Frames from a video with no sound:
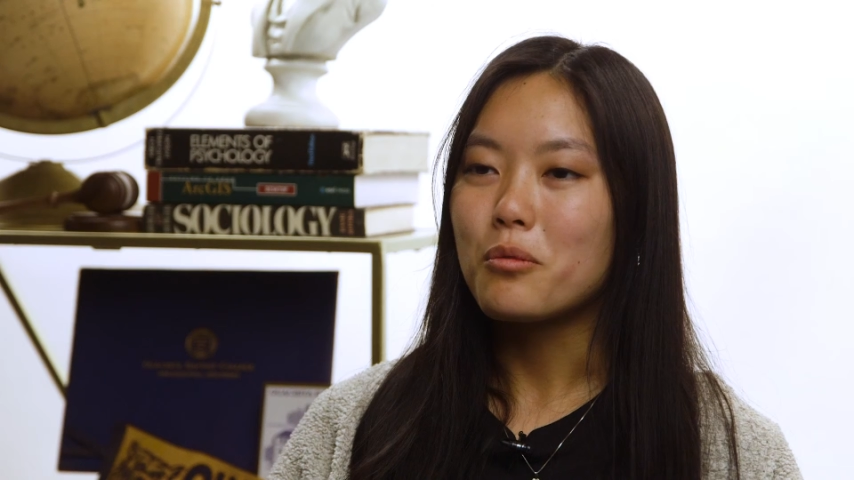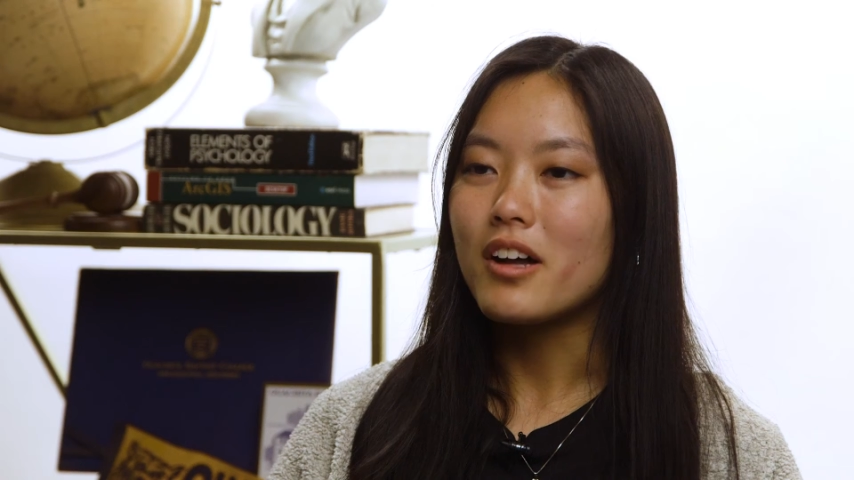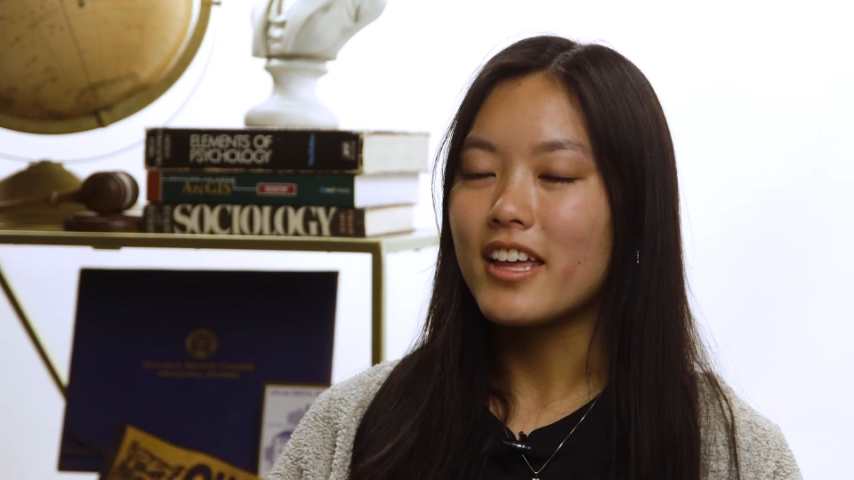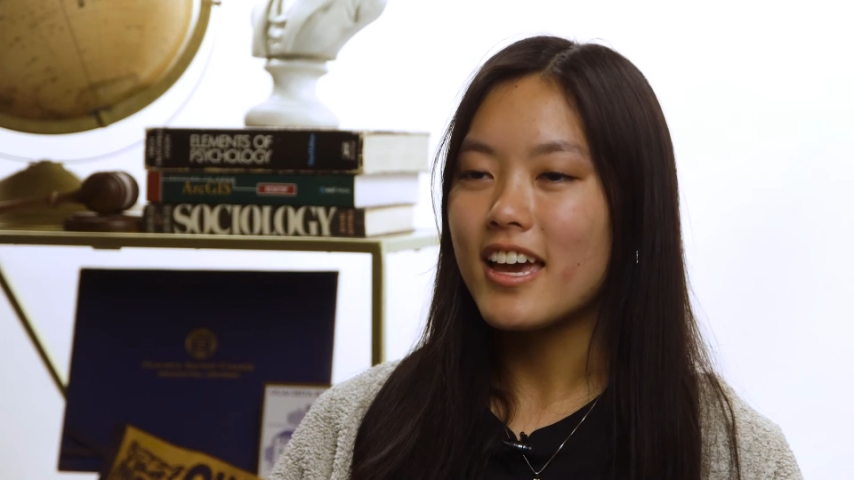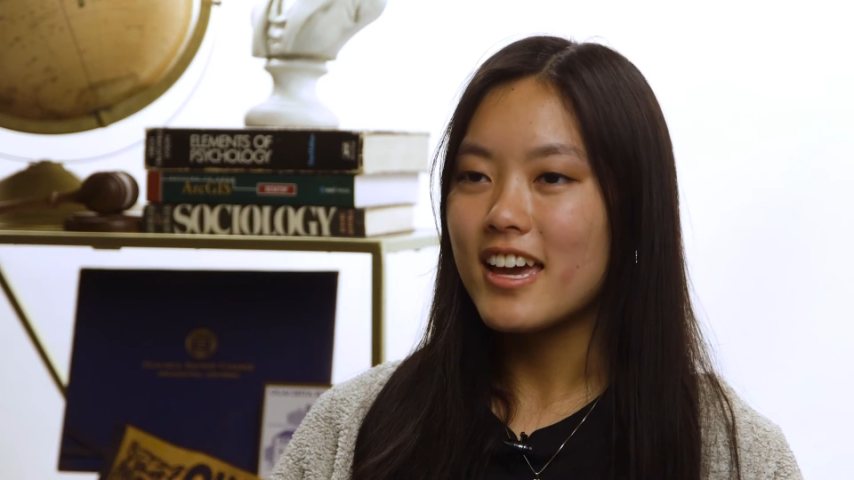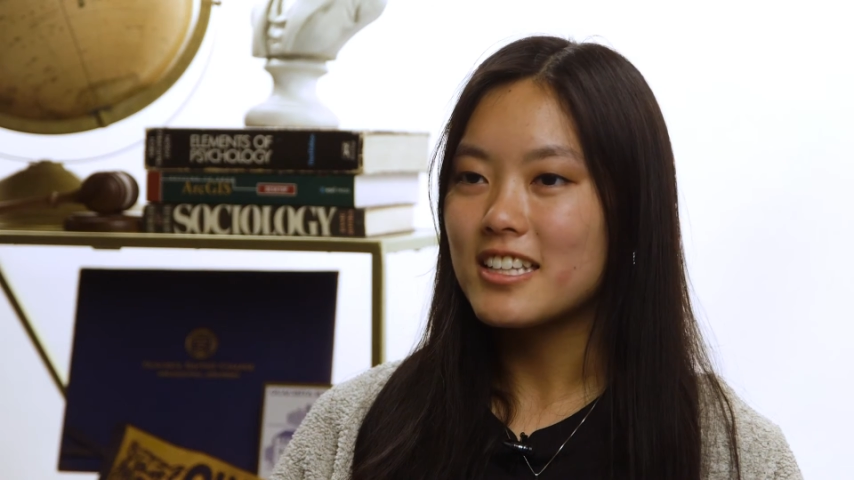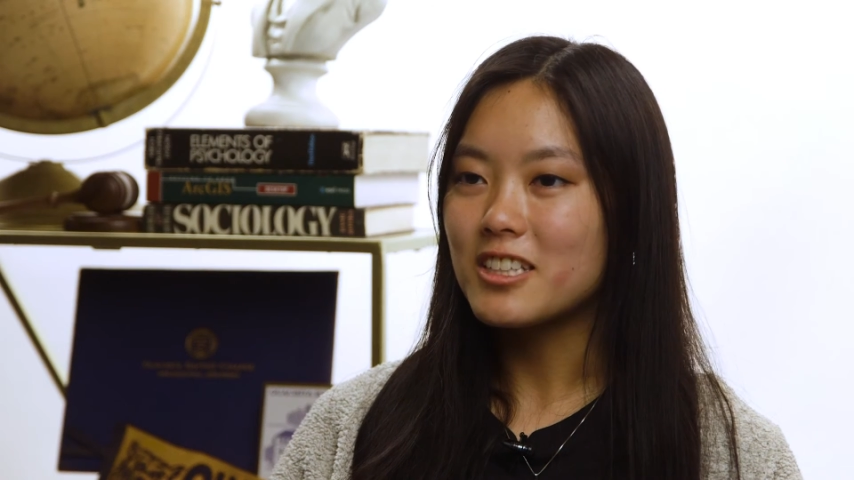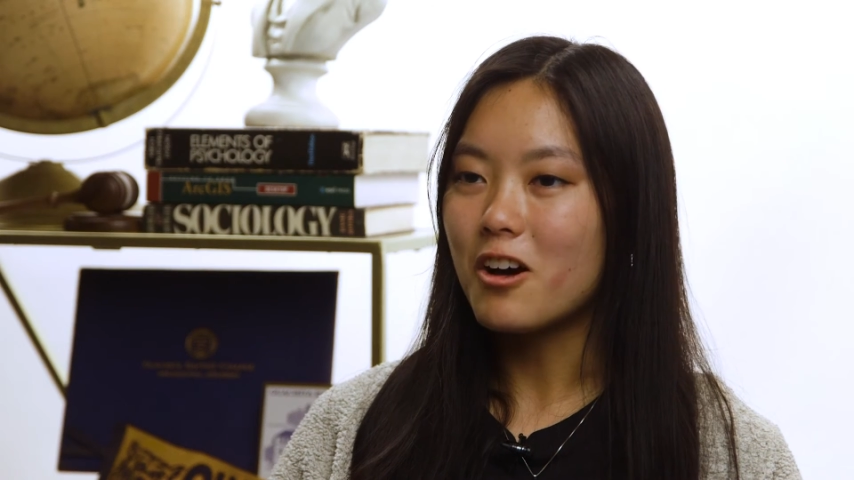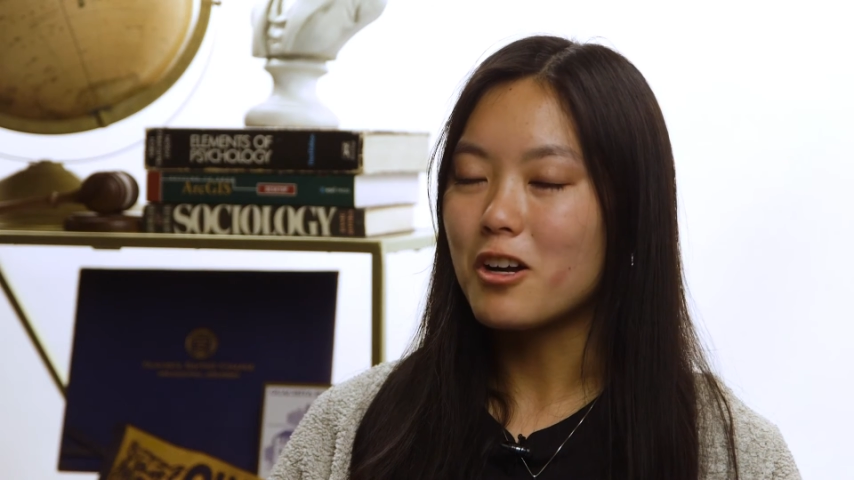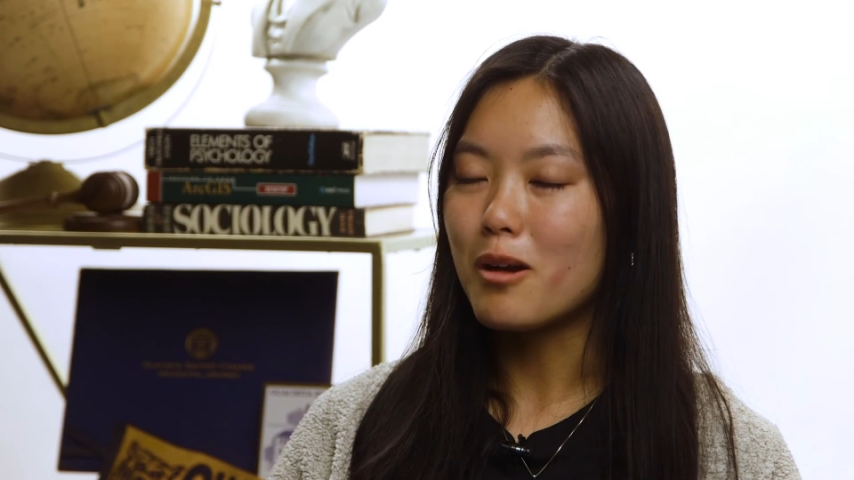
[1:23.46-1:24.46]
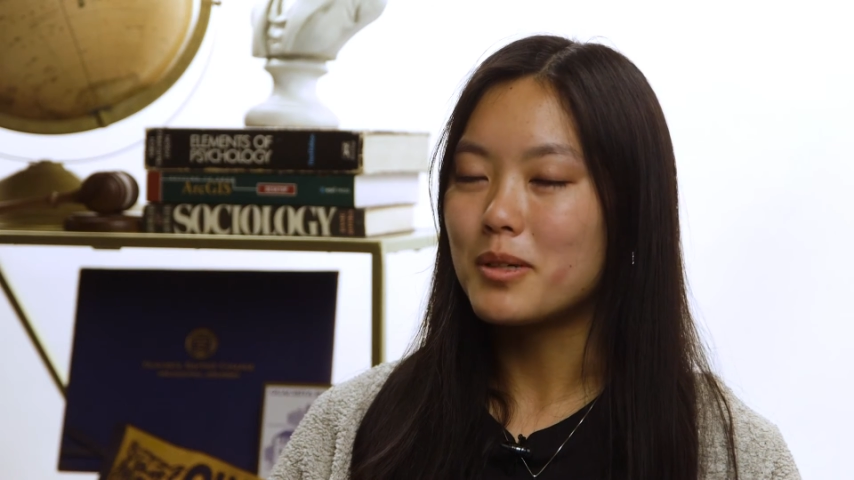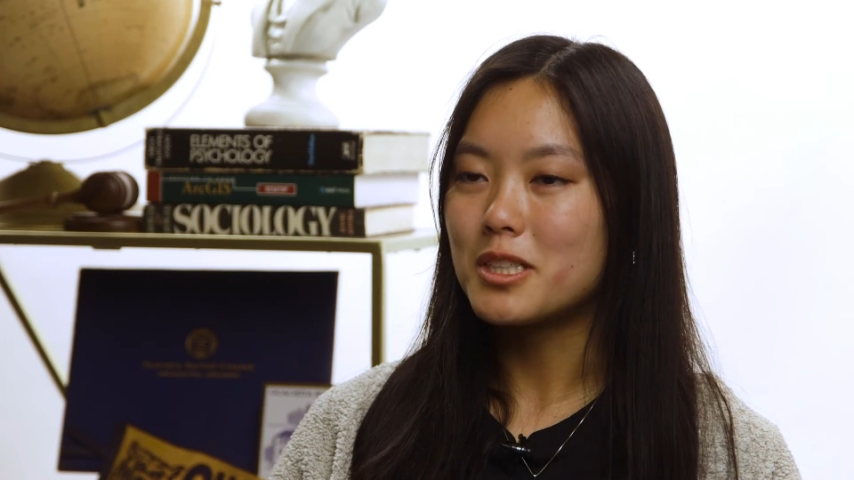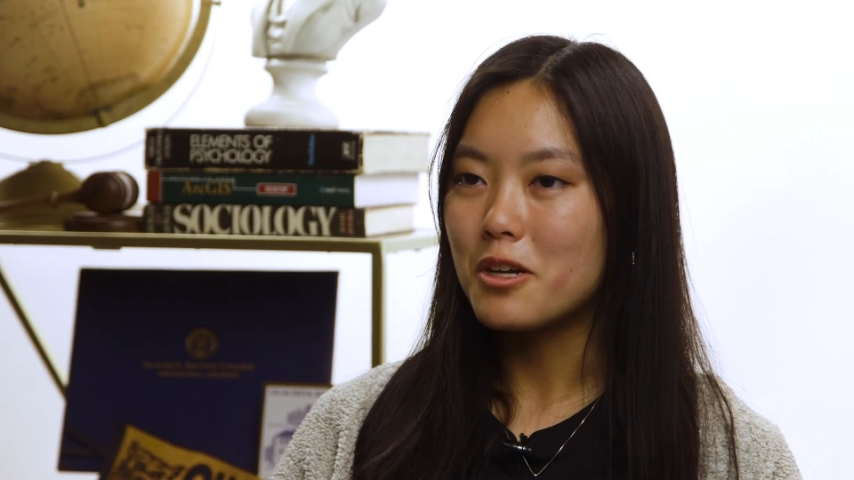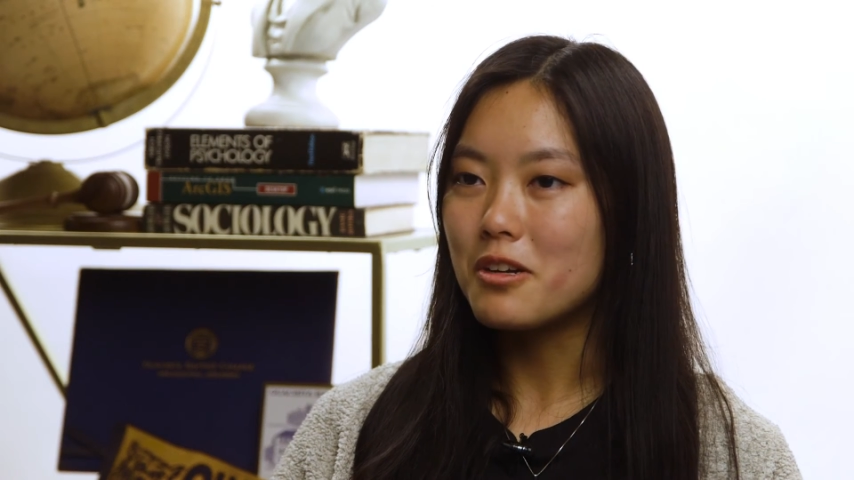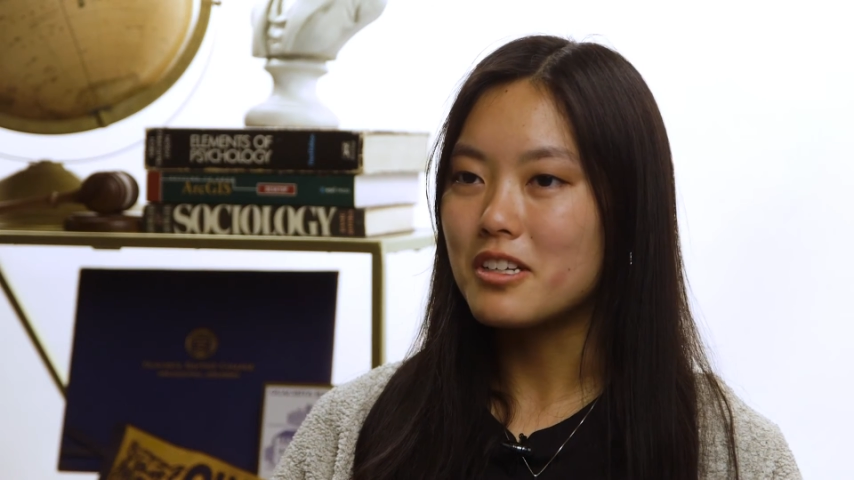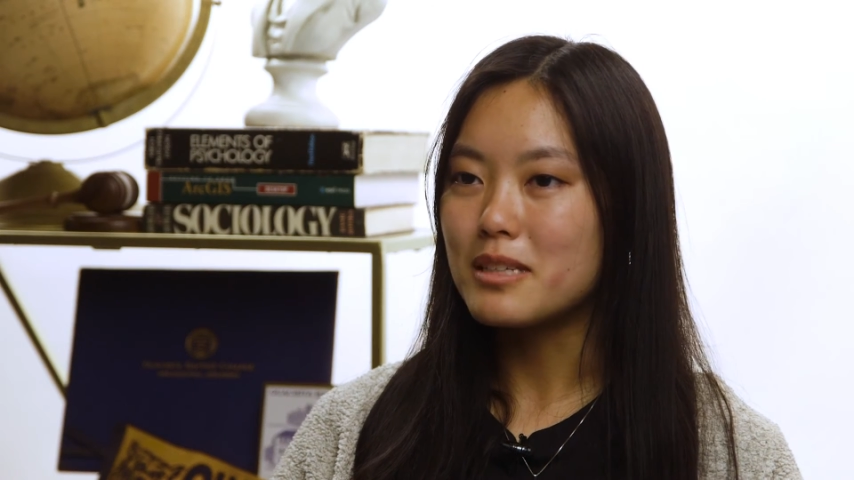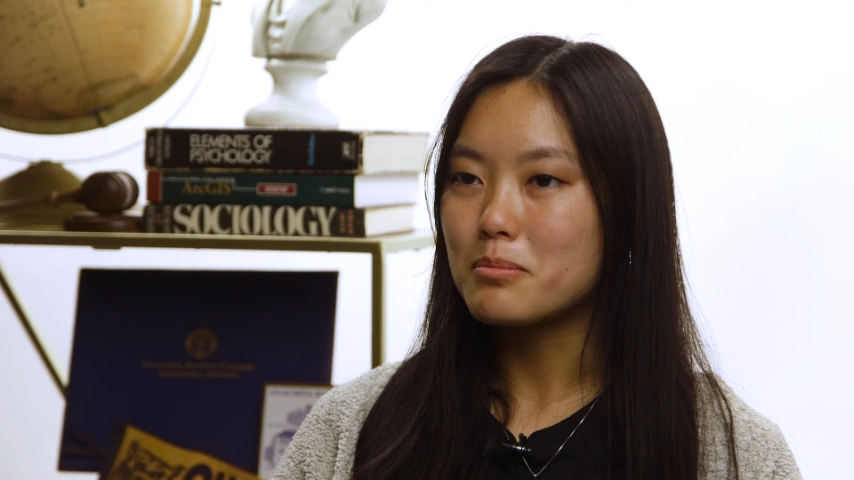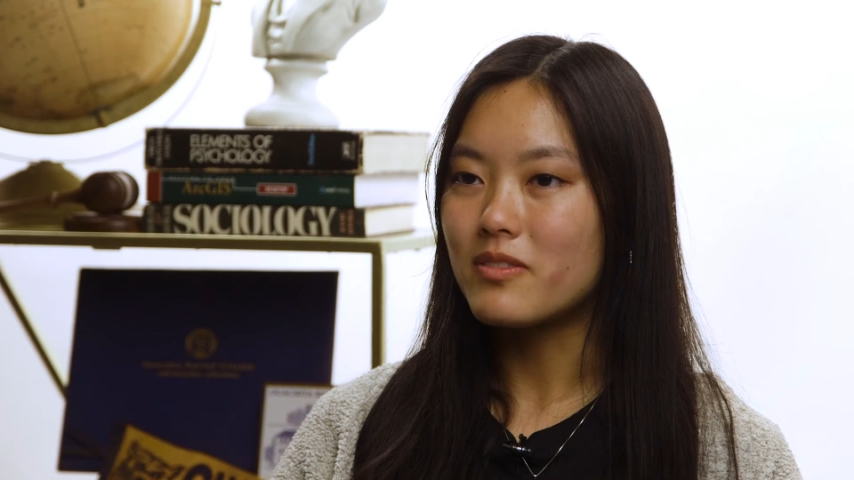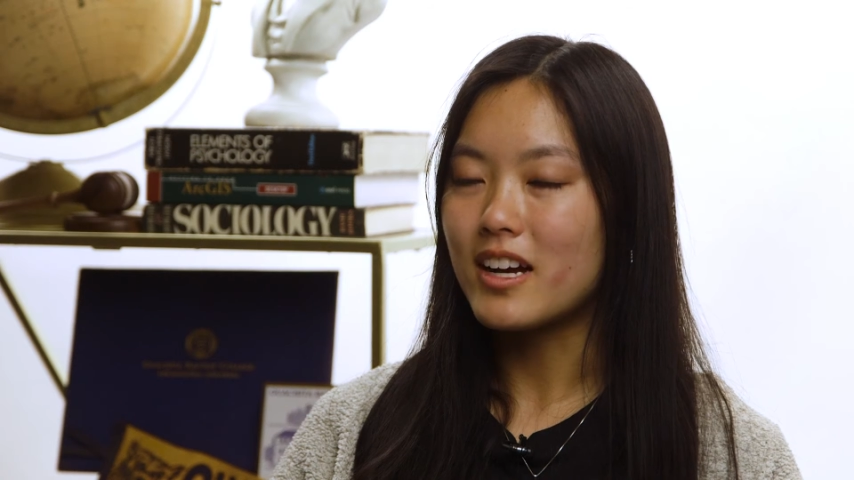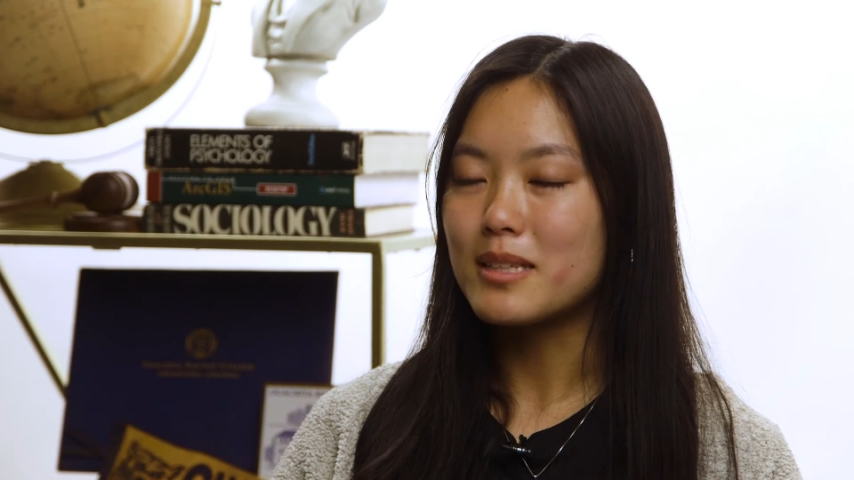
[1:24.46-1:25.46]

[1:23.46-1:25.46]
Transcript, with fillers: while the hands-on opportunities provides